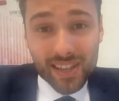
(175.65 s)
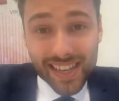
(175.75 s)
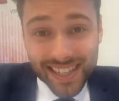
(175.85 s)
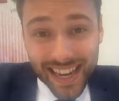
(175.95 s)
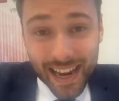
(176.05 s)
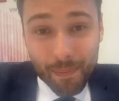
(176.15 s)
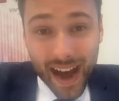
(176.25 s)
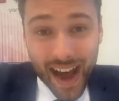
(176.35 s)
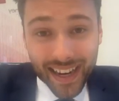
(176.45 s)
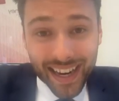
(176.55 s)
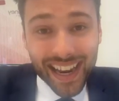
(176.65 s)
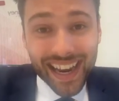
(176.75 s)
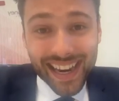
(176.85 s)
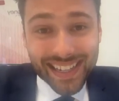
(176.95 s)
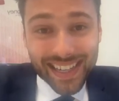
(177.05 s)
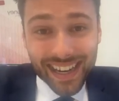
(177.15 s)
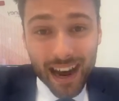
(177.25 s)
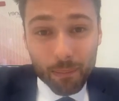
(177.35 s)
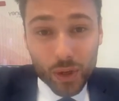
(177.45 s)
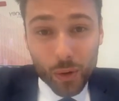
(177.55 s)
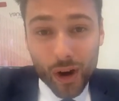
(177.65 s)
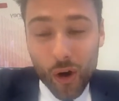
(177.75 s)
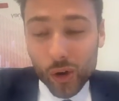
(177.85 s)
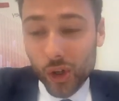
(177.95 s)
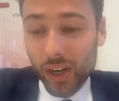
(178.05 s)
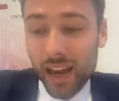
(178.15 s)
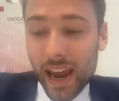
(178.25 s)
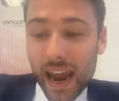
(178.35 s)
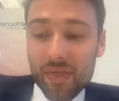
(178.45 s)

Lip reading: to see a market is to come to an auction,